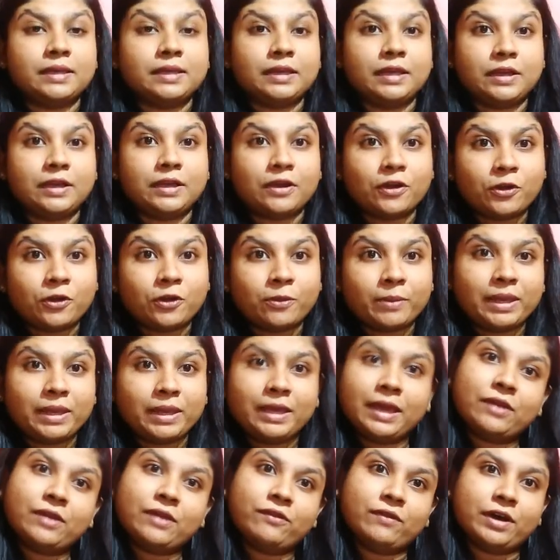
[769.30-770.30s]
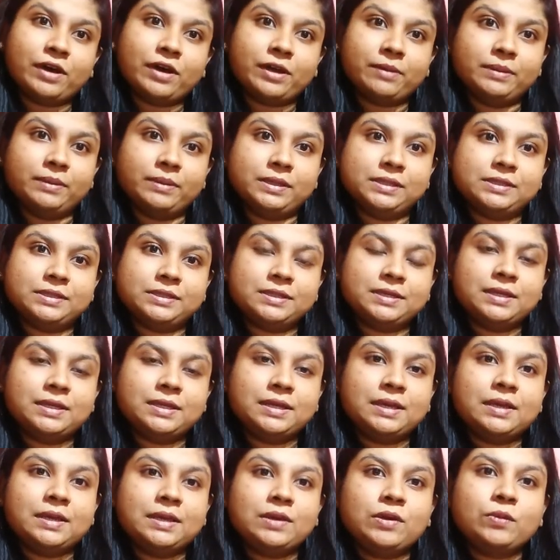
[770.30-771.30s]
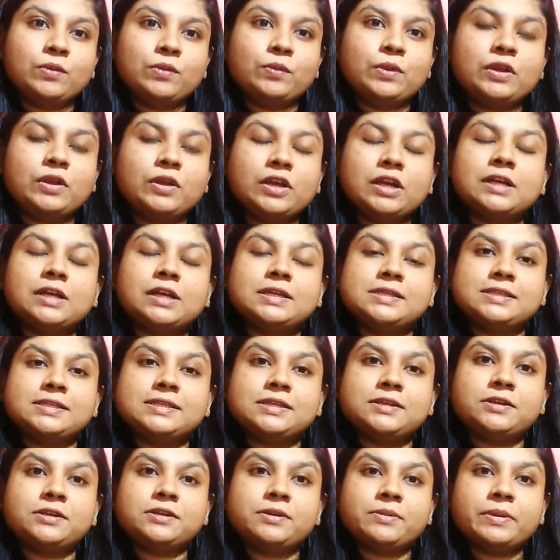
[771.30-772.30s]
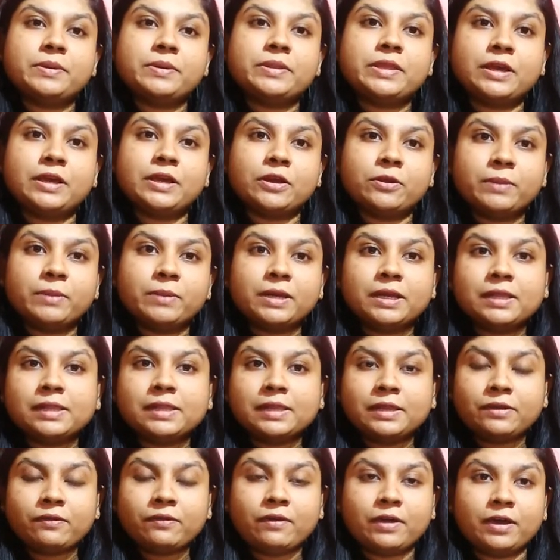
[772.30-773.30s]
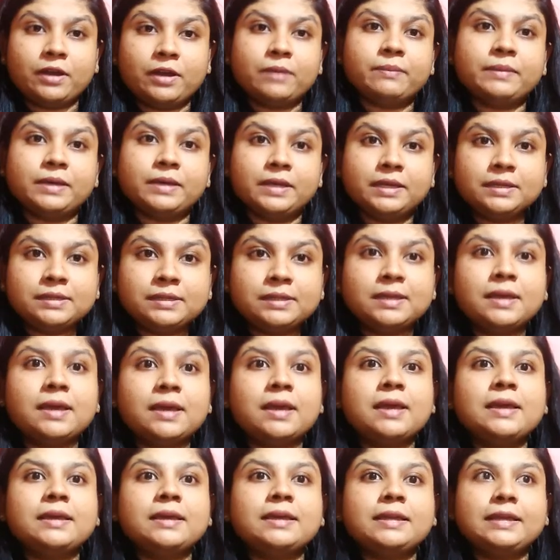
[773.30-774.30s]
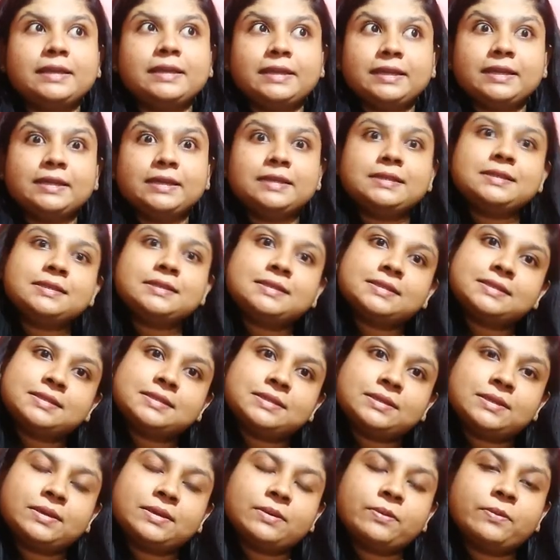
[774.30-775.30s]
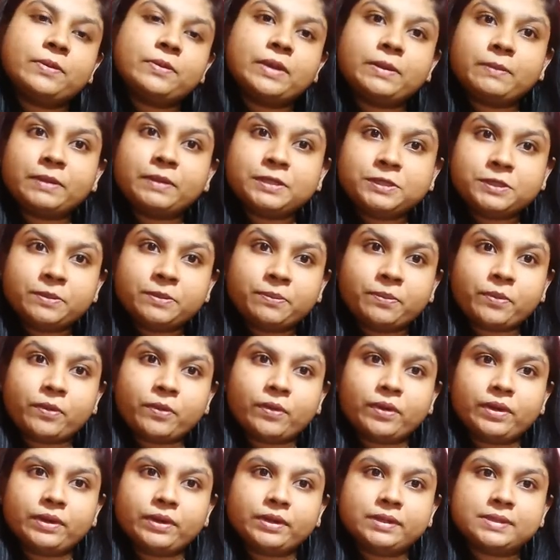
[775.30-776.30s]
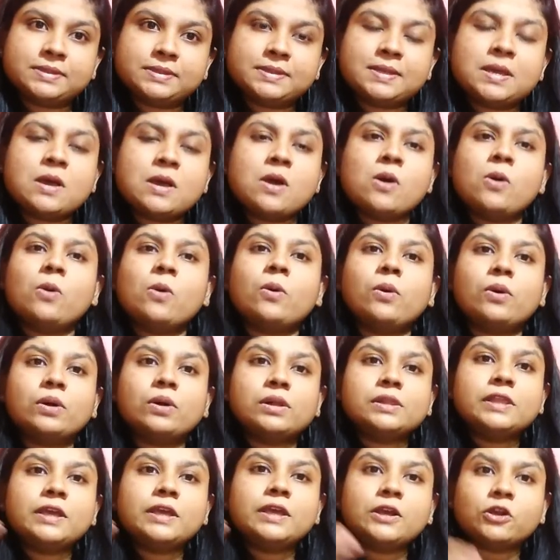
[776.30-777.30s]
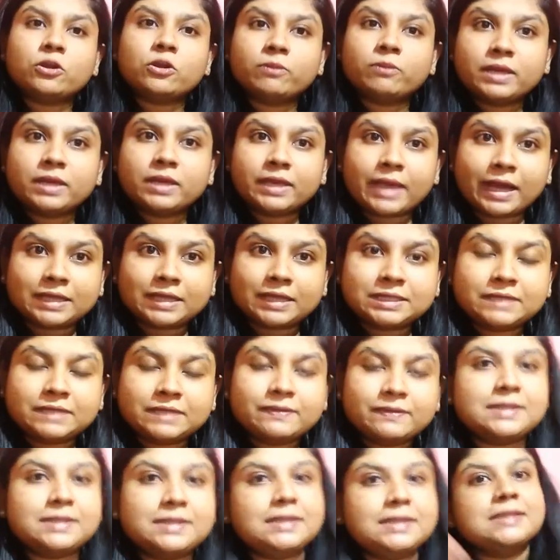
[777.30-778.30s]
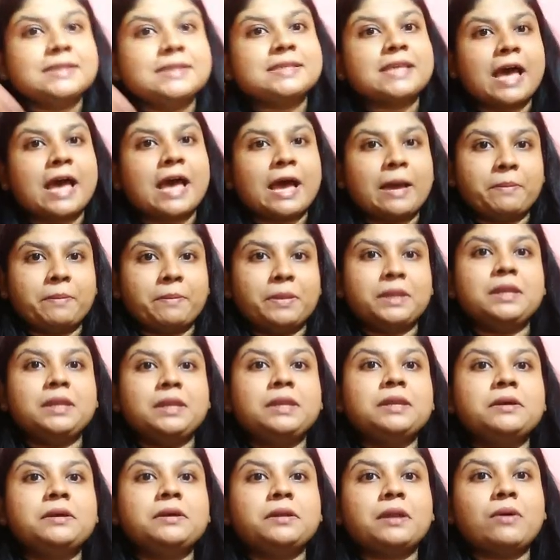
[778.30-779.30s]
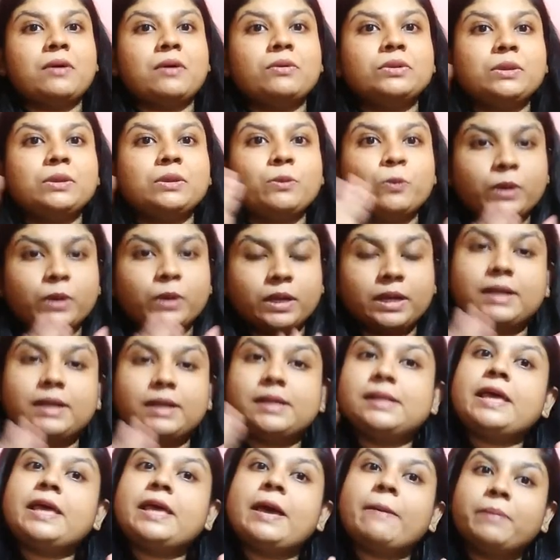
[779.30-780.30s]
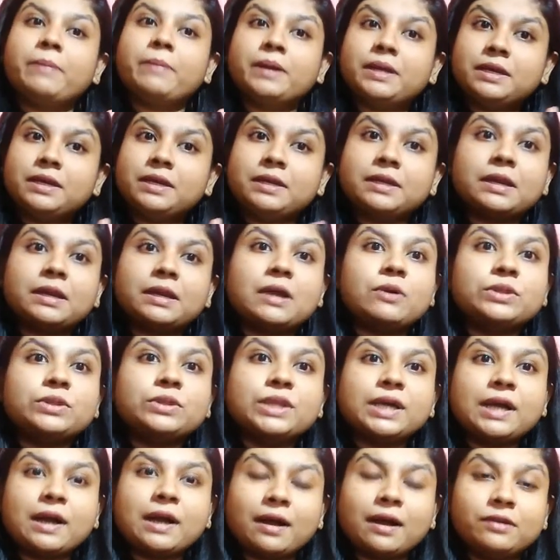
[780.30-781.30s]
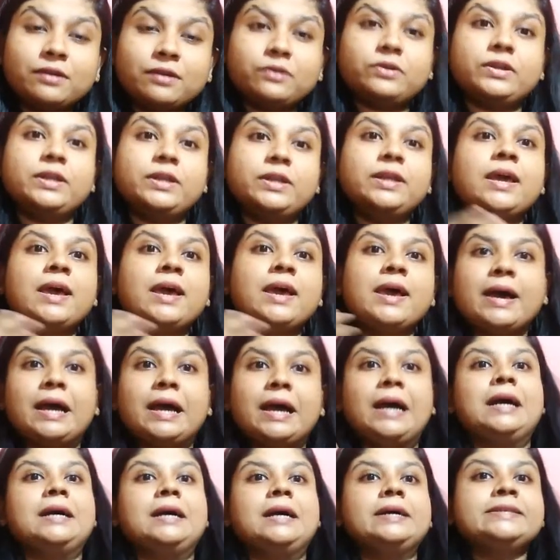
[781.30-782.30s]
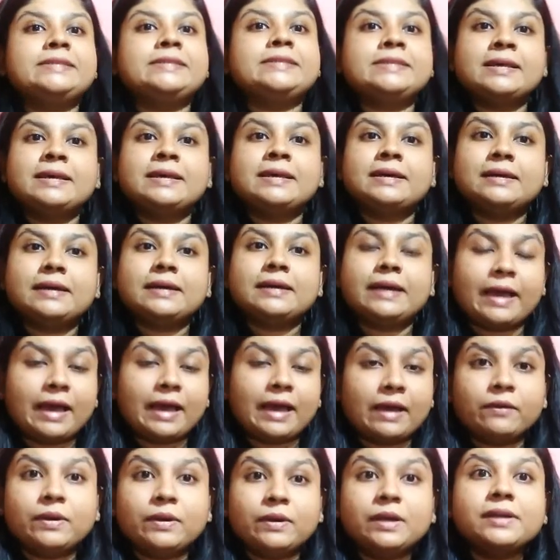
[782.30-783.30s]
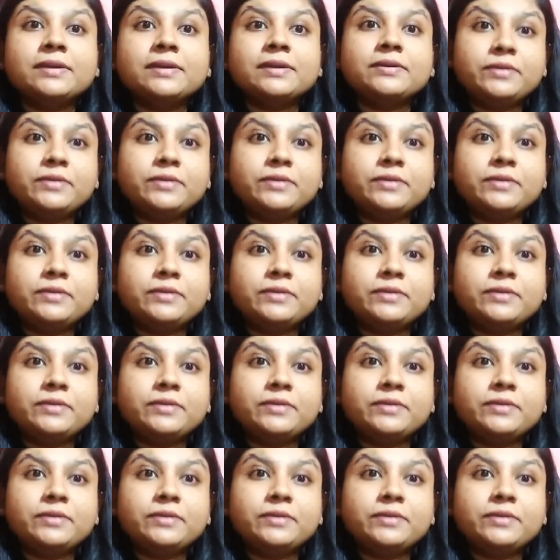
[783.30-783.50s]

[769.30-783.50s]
economic environment, when you are considering about the economical environment, it is very much important. All the economic activities happening around the world, happening around the country have a